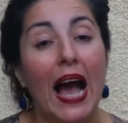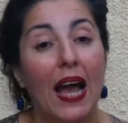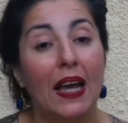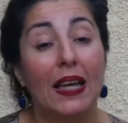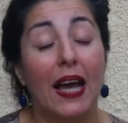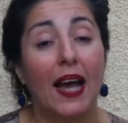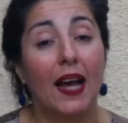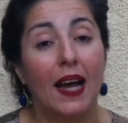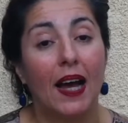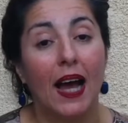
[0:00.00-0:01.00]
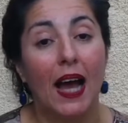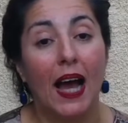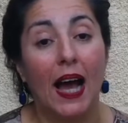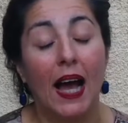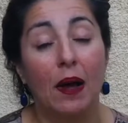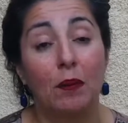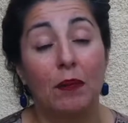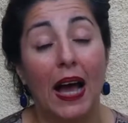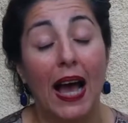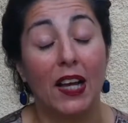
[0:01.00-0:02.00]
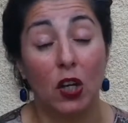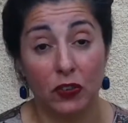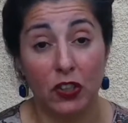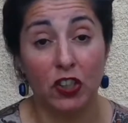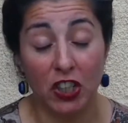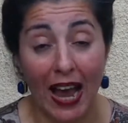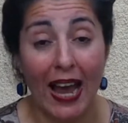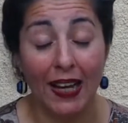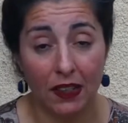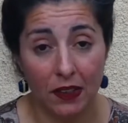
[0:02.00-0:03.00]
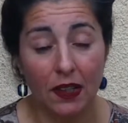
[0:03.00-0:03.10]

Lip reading: I lost a child.